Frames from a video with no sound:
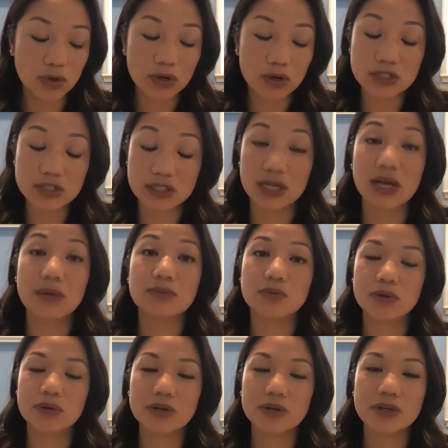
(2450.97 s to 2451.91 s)
stopped
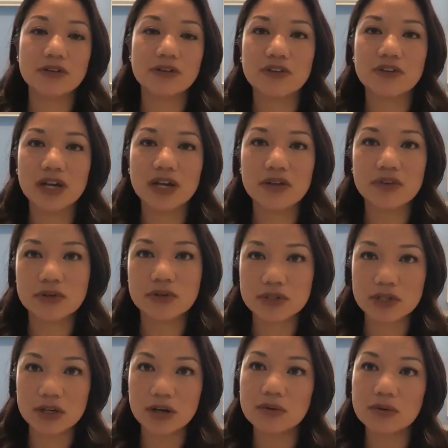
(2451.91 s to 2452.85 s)
working 5 years
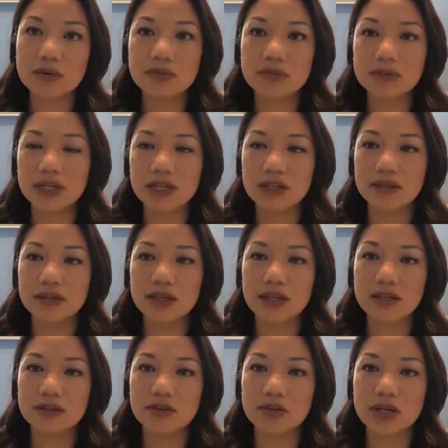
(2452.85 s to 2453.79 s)
ago, and
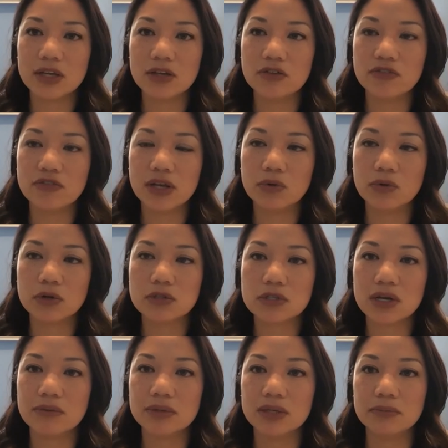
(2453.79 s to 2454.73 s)
then can you file a workers'
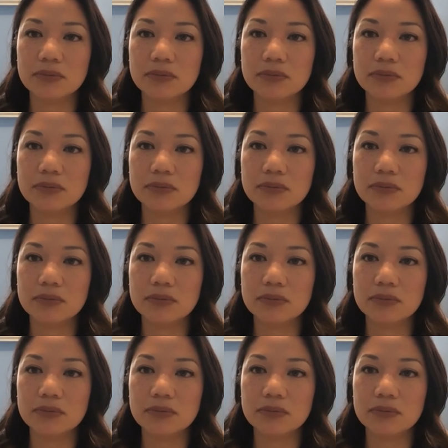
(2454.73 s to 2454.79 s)
comp claim?